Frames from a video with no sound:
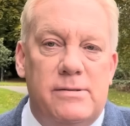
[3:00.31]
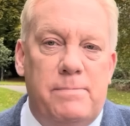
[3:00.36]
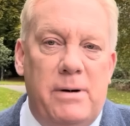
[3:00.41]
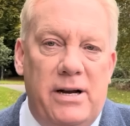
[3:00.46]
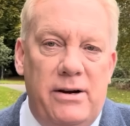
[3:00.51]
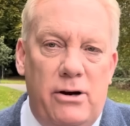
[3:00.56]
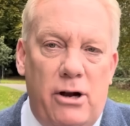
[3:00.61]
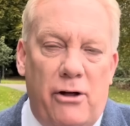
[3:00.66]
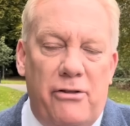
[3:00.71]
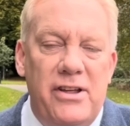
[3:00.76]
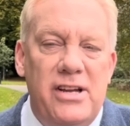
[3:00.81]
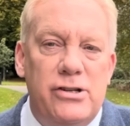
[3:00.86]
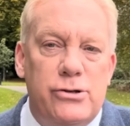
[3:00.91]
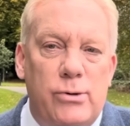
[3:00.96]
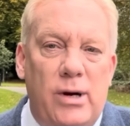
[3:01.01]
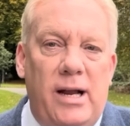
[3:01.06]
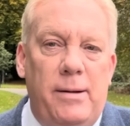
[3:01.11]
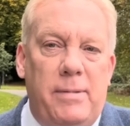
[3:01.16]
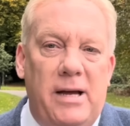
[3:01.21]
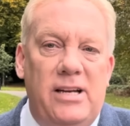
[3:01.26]
but nothing's
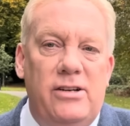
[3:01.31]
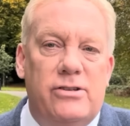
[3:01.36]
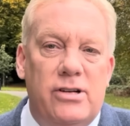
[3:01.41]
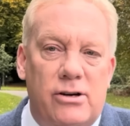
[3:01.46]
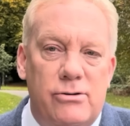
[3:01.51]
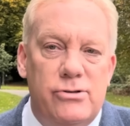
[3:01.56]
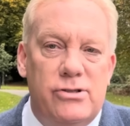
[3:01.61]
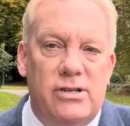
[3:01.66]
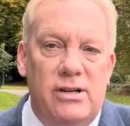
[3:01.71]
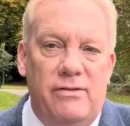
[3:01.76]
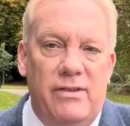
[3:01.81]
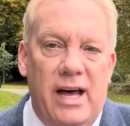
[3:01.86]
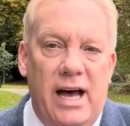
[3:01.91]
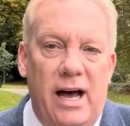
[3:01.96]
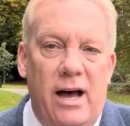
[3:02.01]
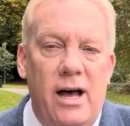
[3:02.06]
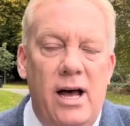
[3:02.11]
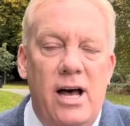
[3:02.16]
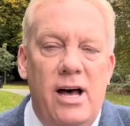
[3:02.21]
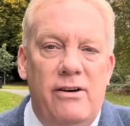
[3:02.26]
really been touched in
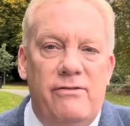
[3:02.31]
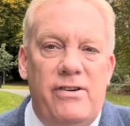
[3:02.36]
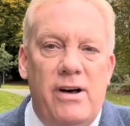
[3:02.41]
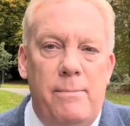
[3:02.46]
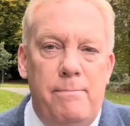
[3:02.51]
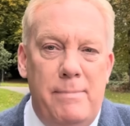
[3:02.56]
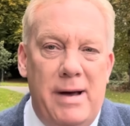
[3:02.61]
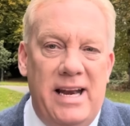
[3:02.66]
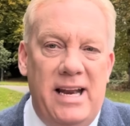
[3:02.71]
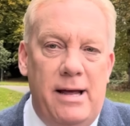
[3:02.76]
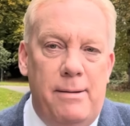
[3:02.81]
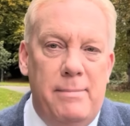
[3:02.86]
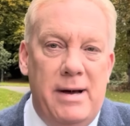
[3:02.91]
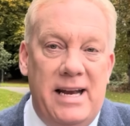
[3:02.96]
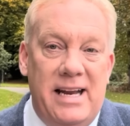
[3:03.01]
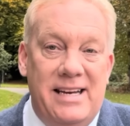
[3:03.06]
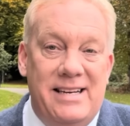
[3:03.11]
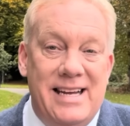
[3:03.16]
there for many, many